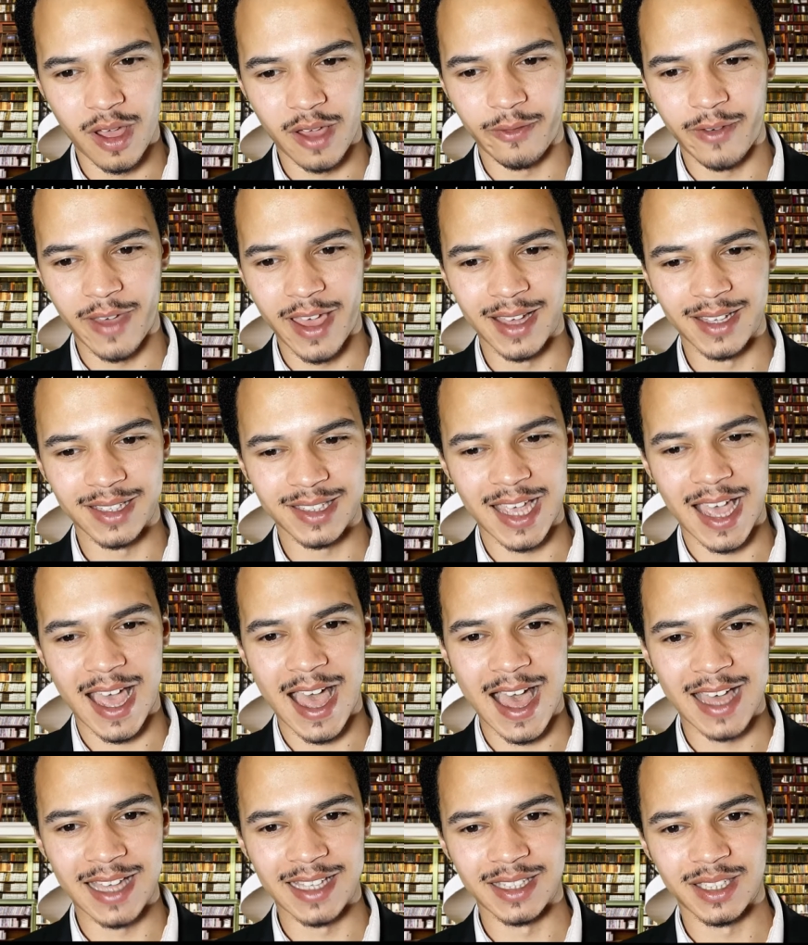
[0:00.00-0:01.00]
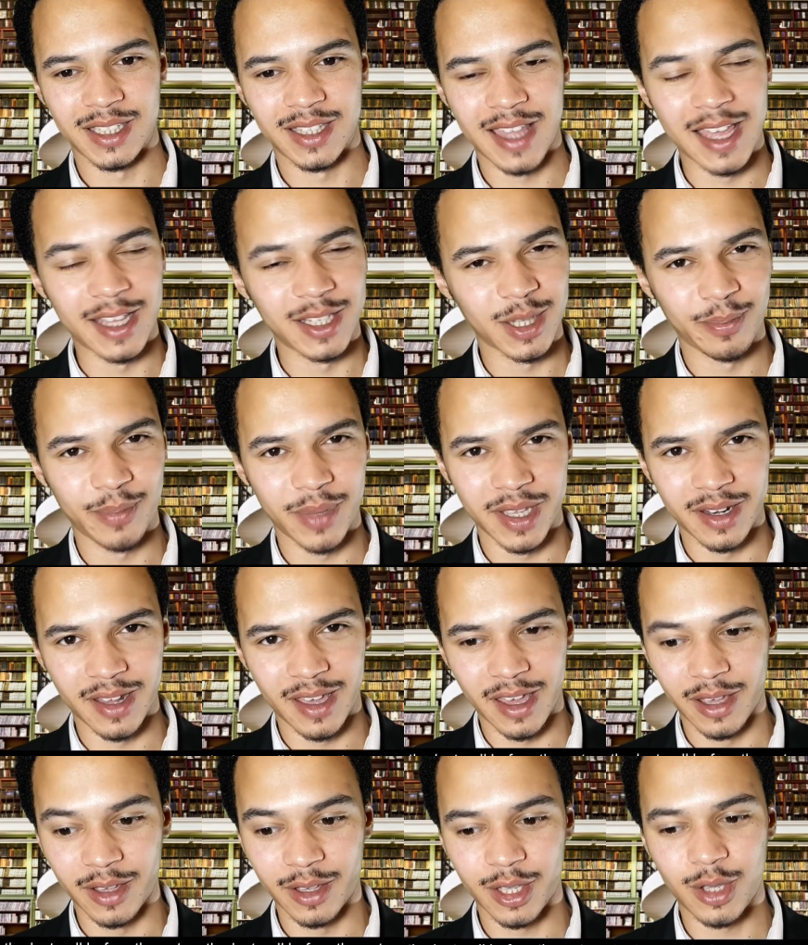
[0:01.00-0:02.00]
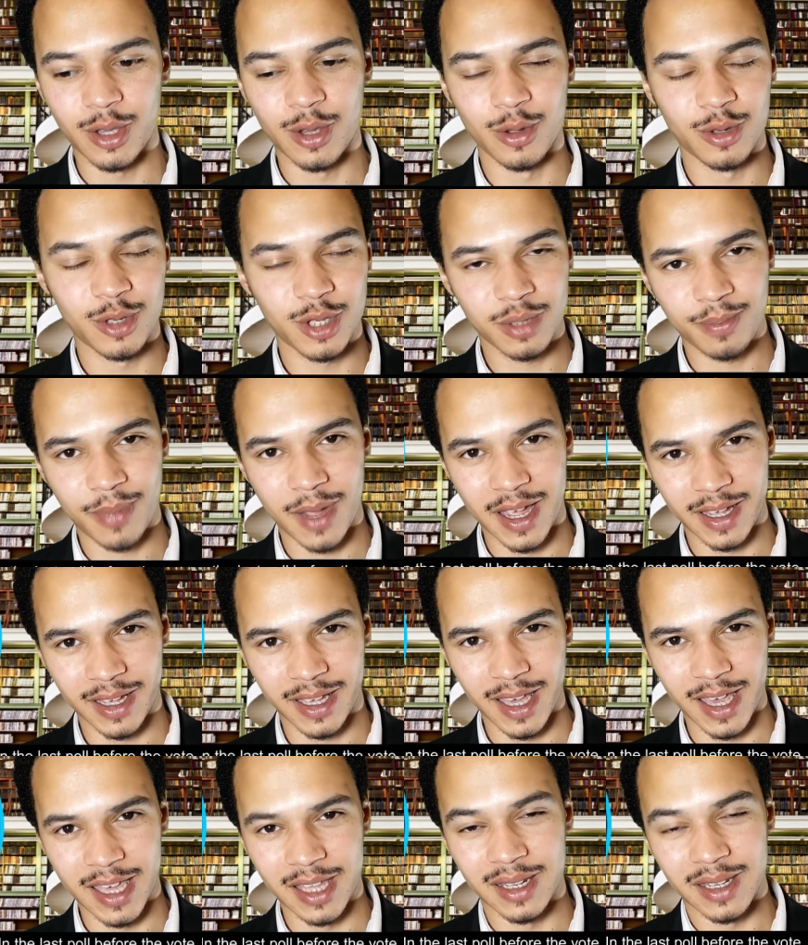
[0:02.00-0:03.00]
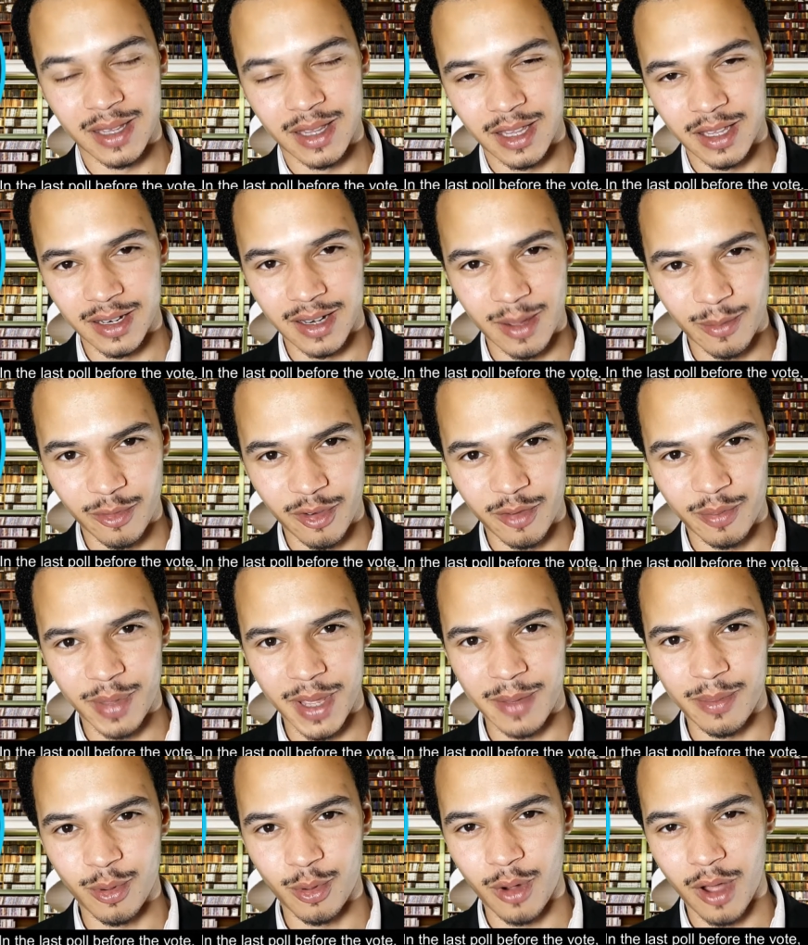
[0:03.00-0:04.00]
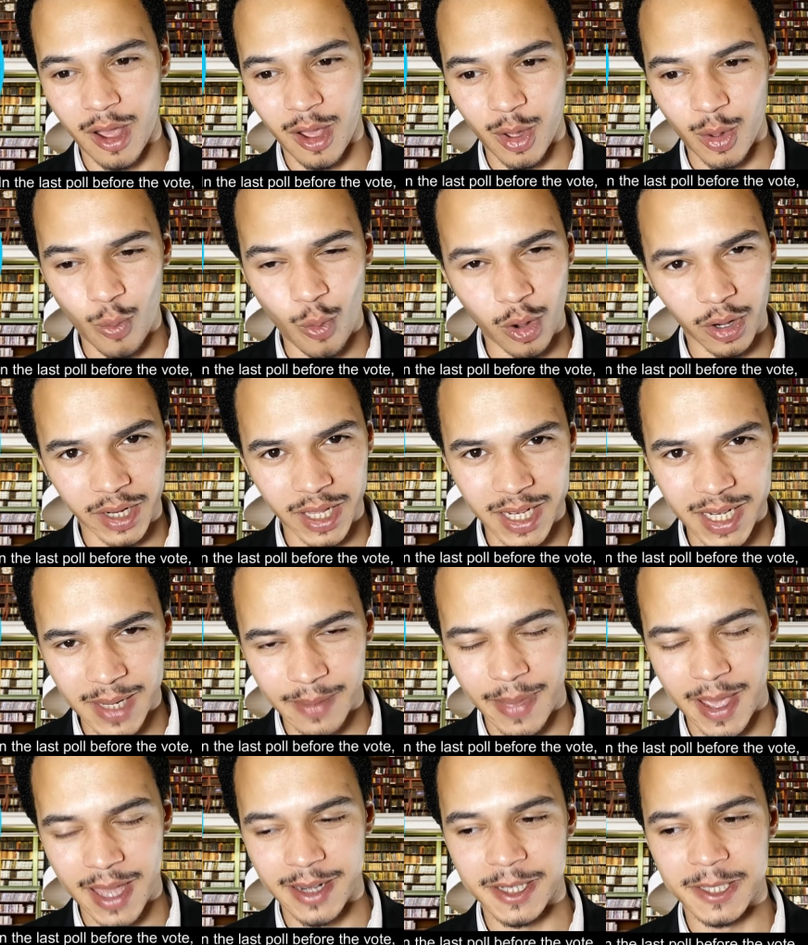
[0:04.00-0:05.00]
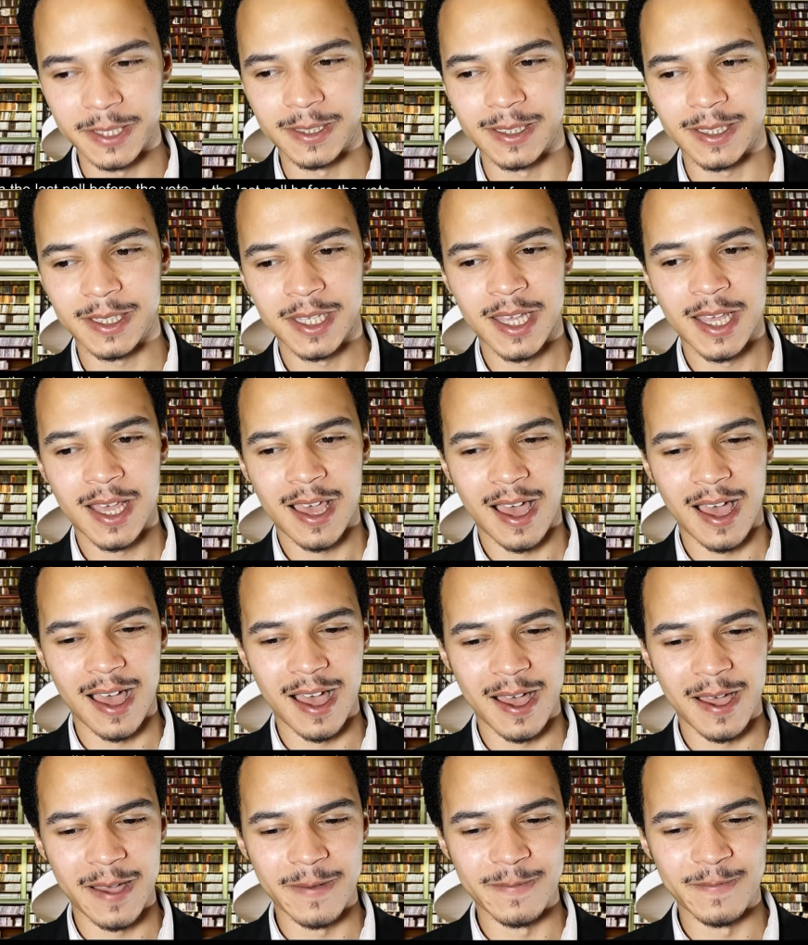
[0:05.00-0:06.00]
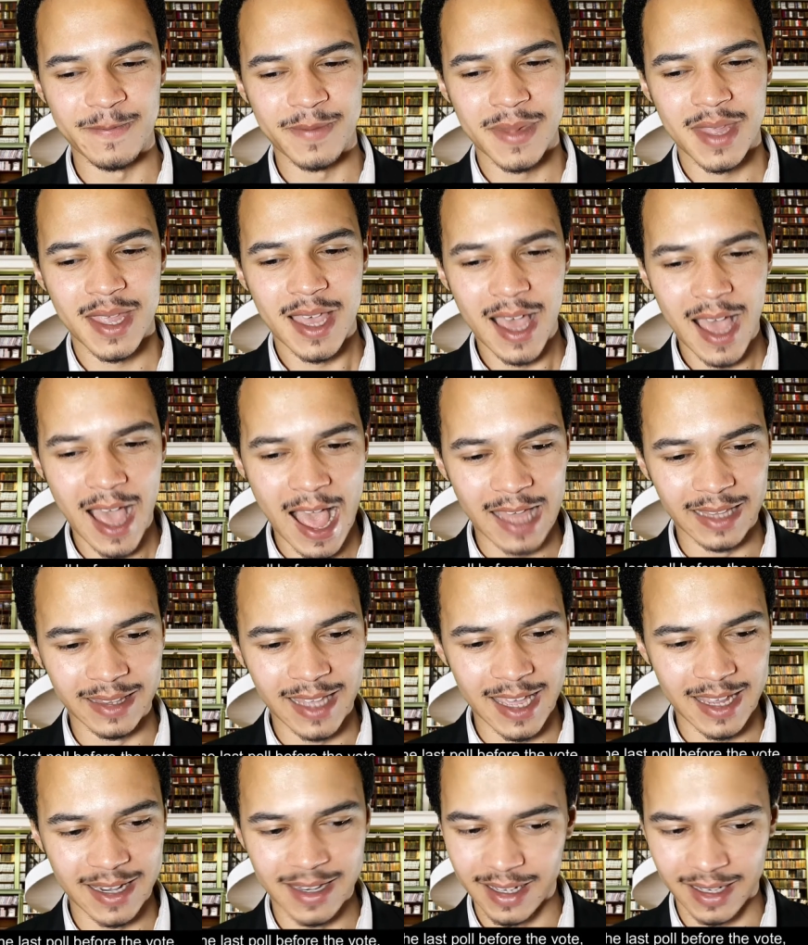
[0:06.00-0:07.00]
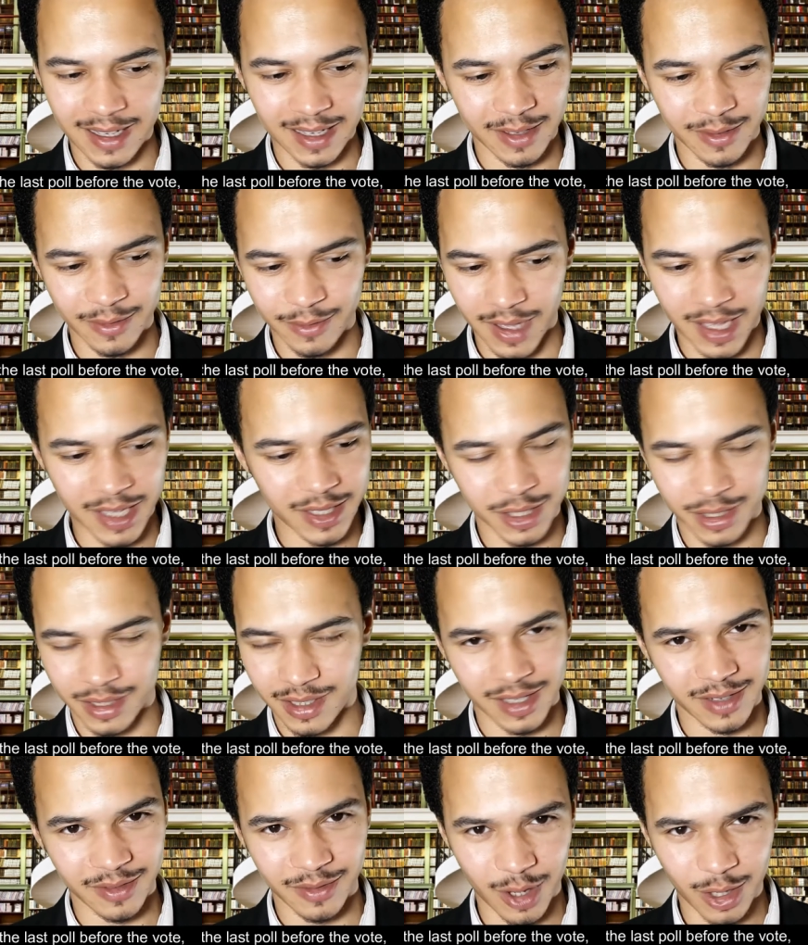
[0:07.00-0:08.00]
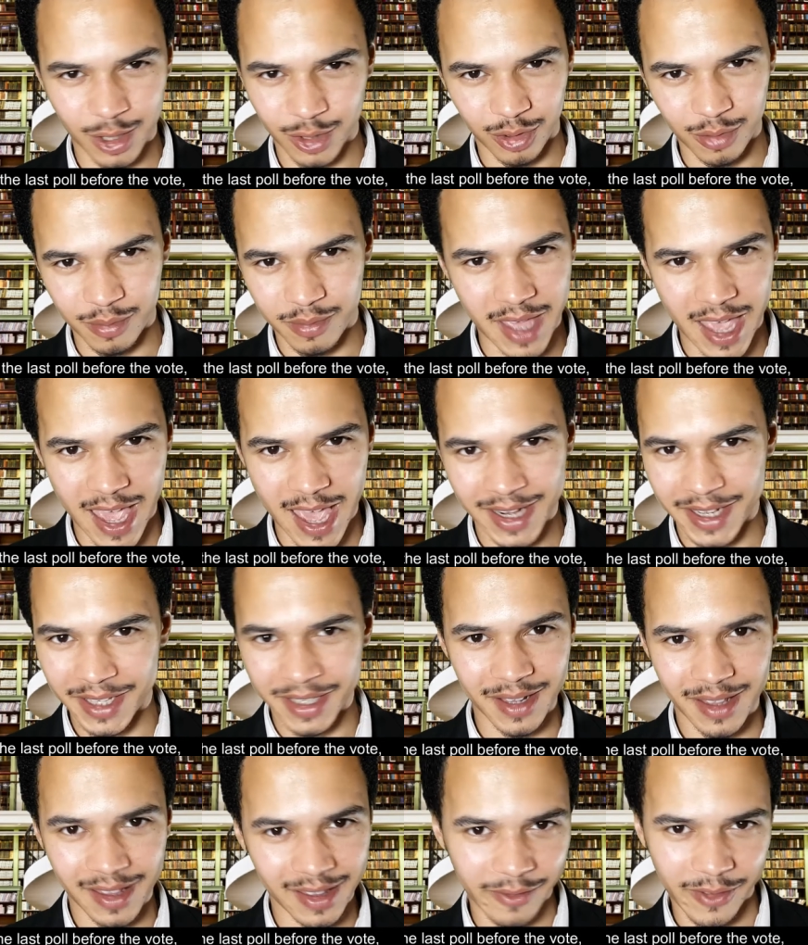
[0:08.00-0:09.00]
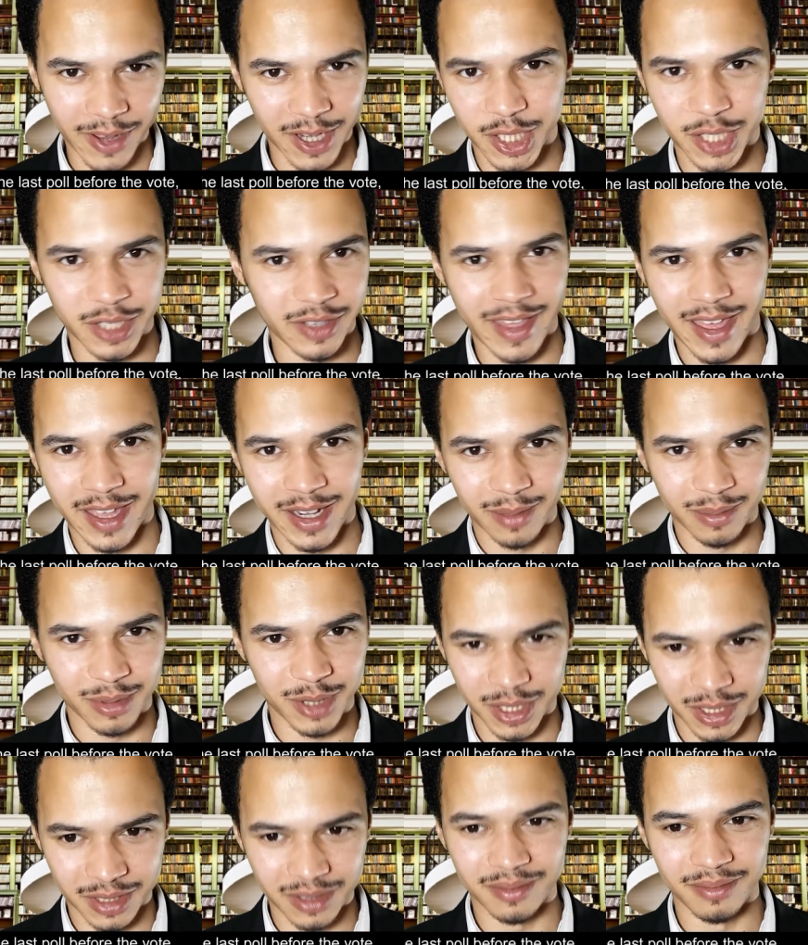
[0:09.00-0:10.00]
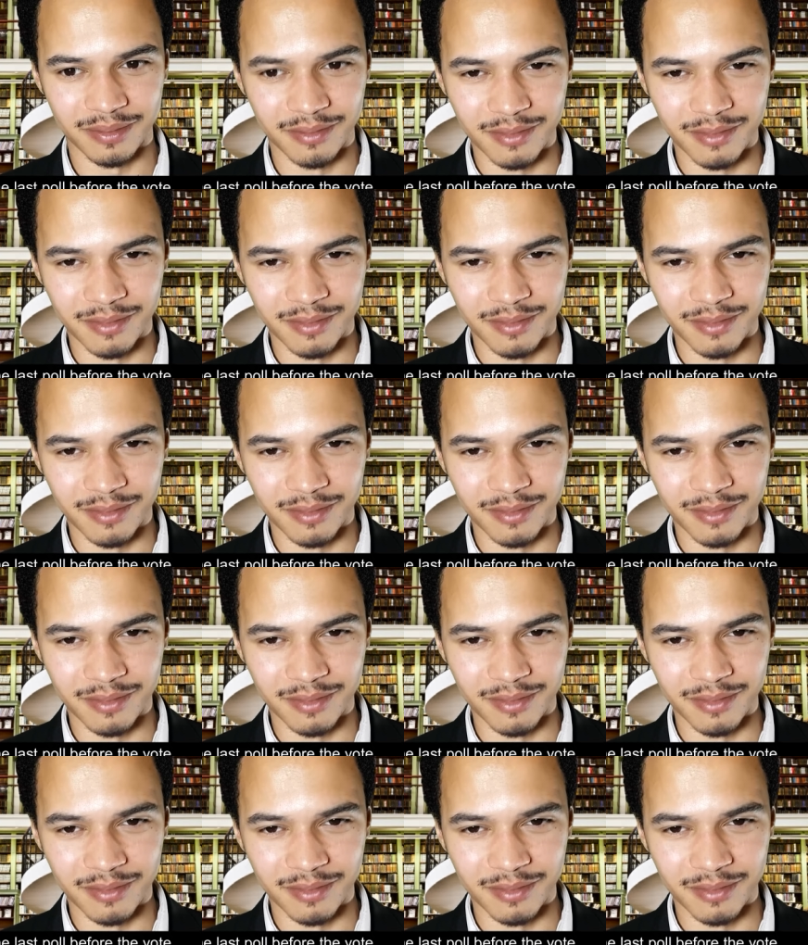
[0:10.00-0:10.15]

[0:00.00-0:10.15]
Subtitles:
effect, and there ends up being a huge spike in the number of people who want independence. And then it just kind of goes from there, and eventually they end up just